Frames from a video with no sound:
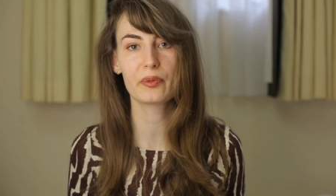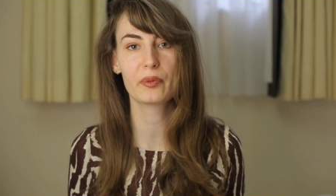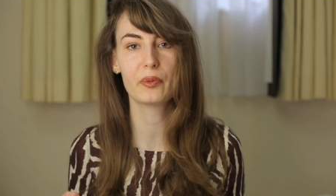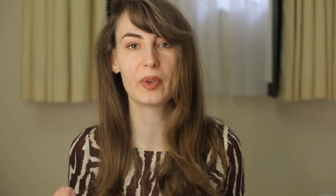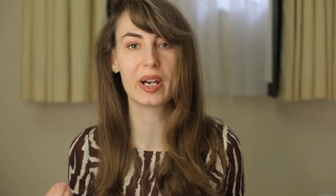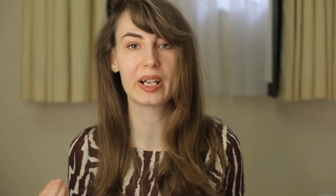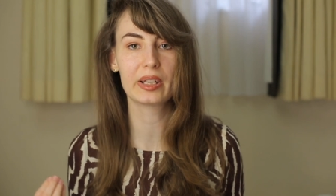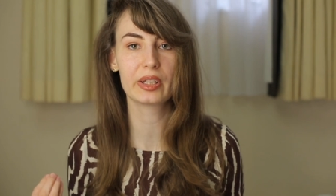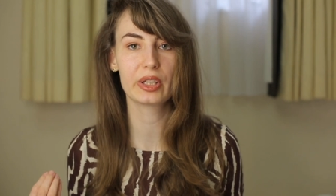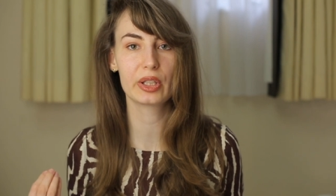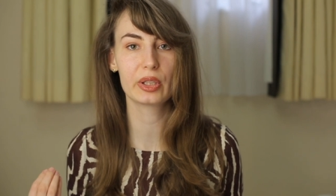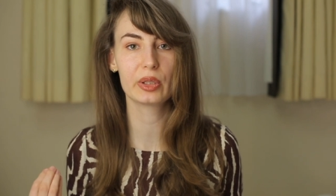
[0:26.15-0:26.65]

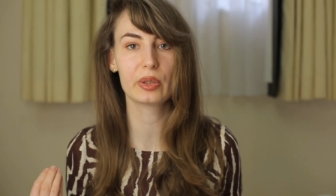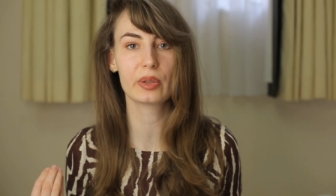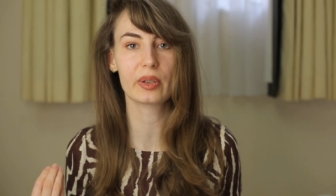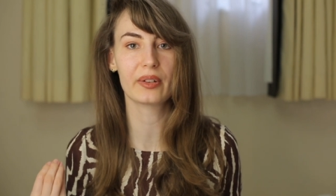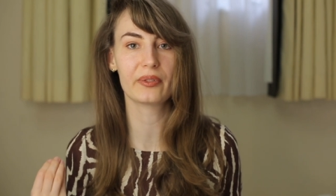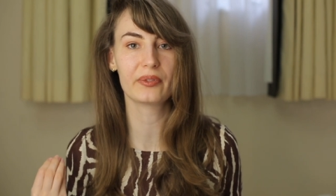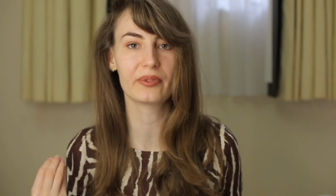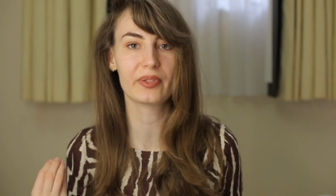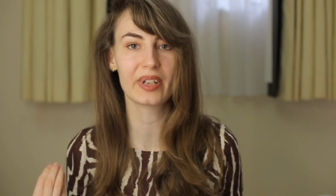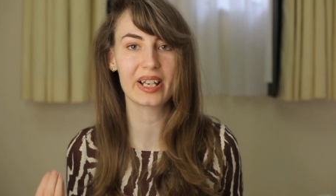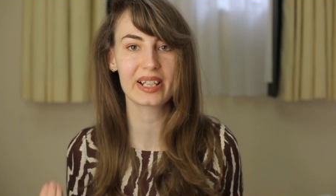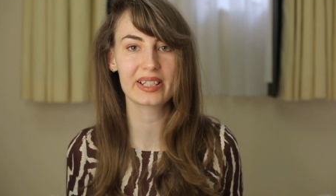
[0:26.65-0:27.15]
when your
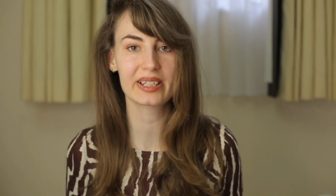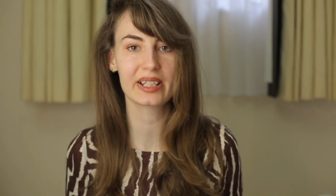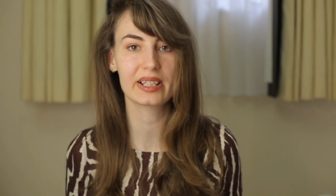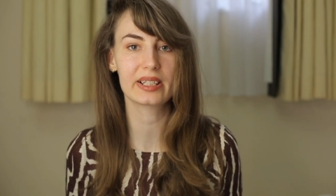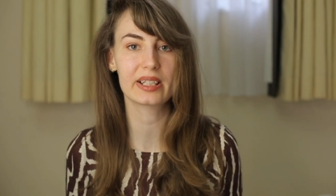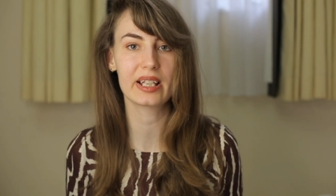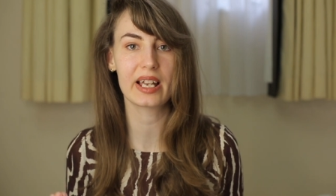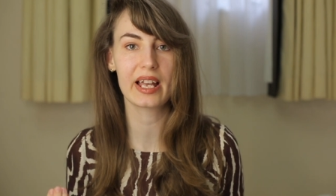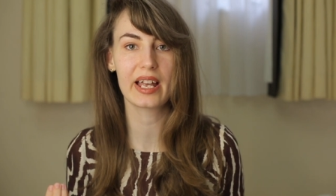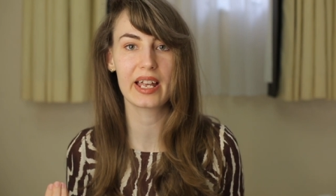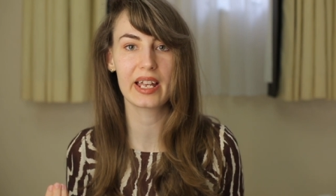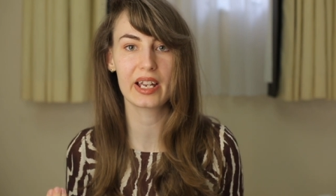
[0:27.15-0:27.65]

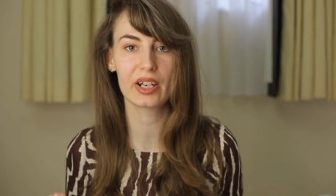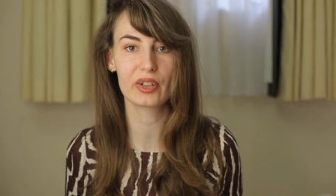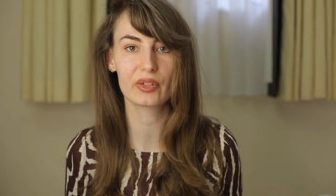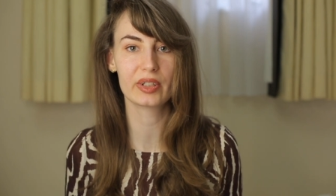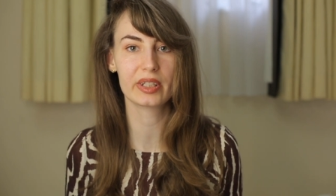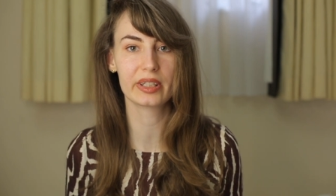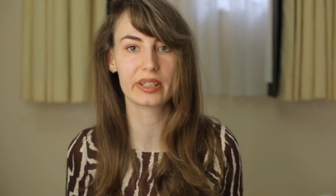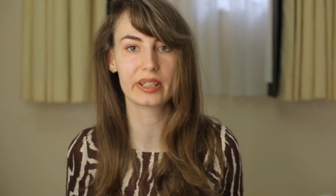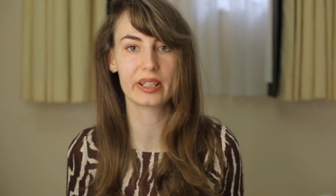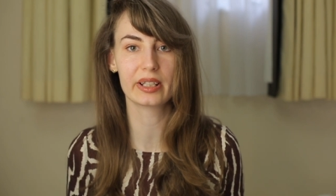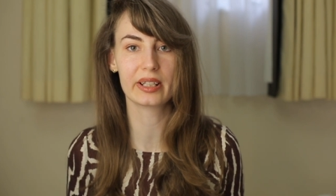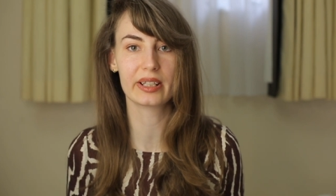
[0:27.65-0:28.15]
affected
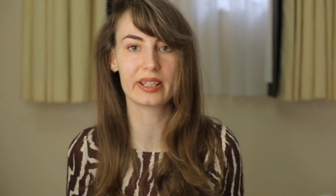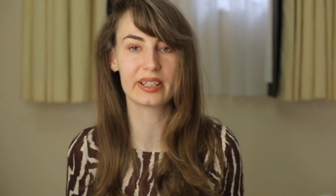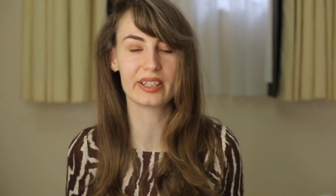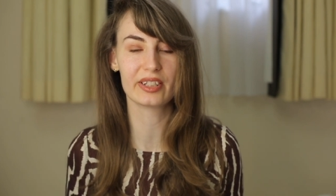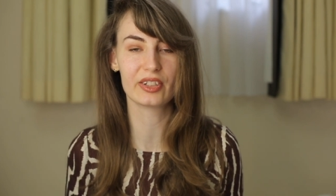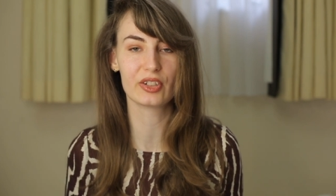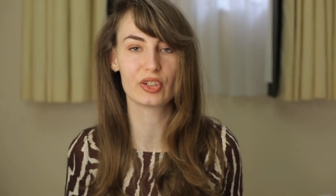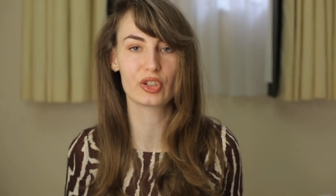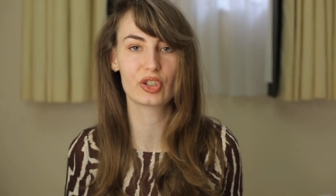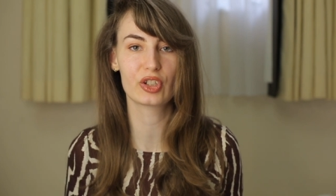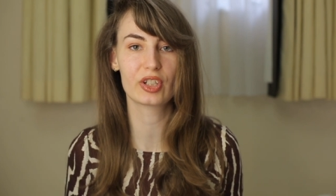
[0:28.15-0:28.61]
area is